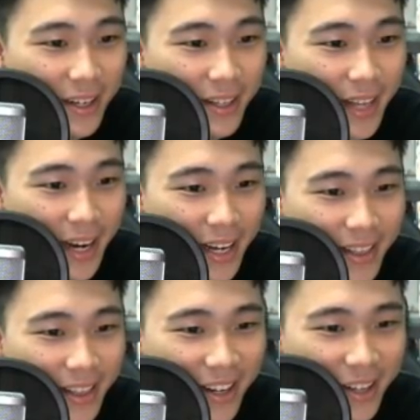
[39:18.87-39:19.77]
there are a
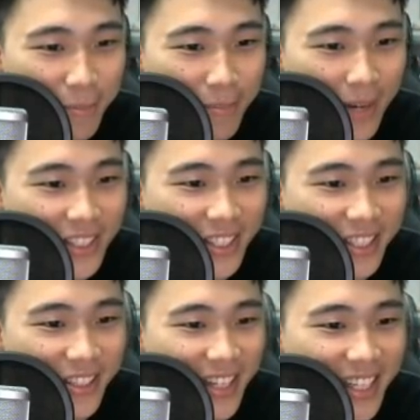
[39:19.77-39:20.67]
lot of partially
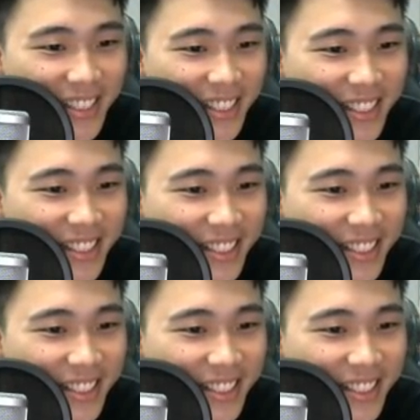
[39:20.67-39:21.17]
correct answers.